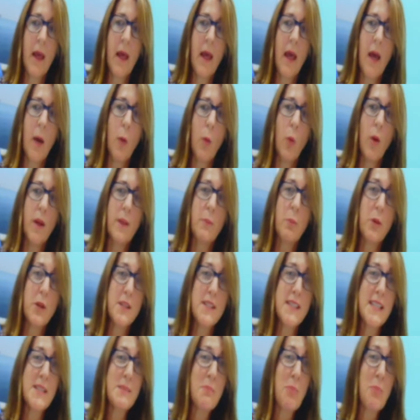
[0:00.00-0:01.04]
With
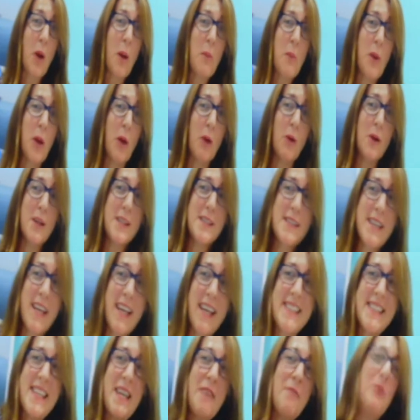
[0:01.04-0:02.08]
Princess Premier,
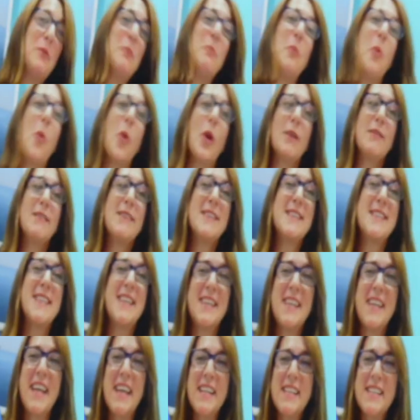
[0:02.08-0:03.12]
it's even more. It's
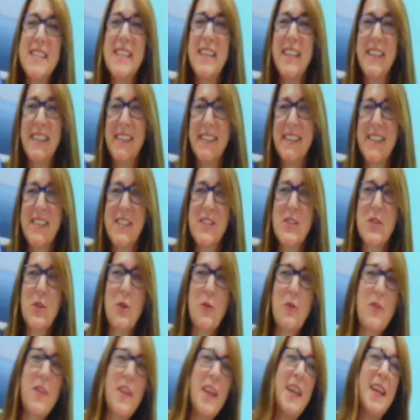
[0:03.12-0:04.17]
the sort
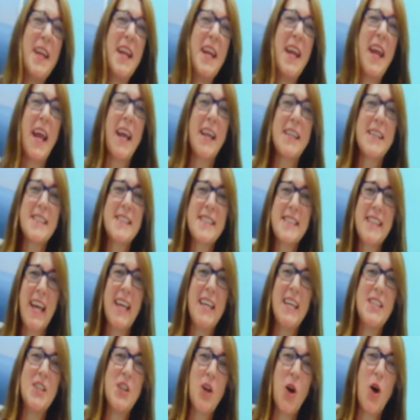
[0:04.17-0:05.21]
of the next
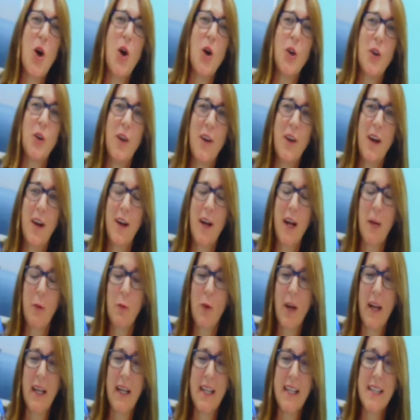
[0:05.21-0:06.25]
stage on,
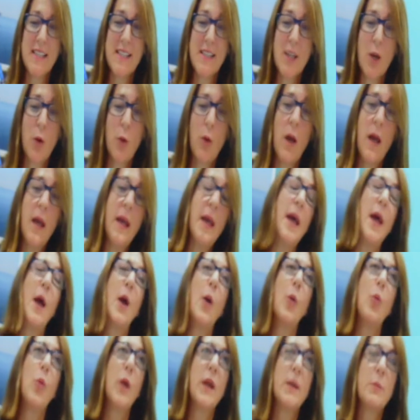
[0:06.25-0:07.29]
really. So
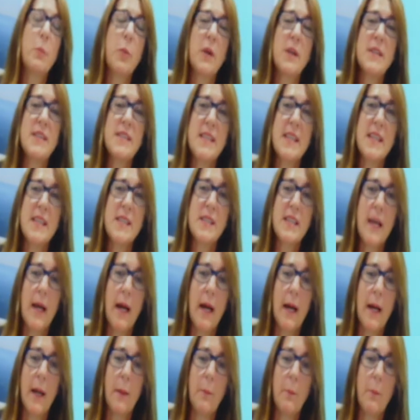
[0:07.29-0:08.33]
with Princess
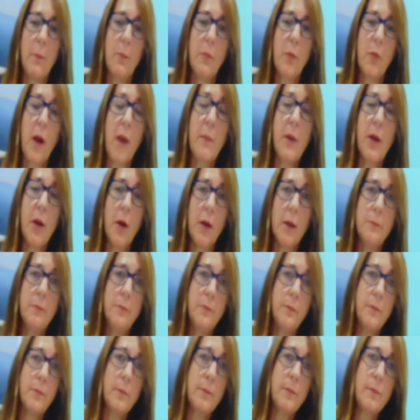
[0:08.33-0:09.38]
Premier,
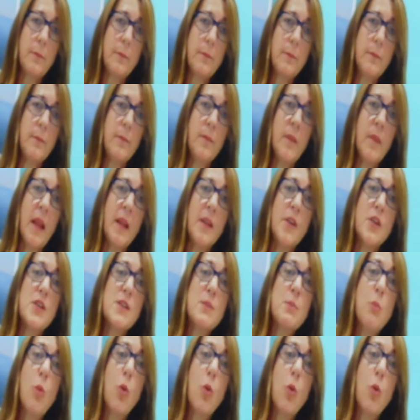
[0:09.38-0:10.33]
there's more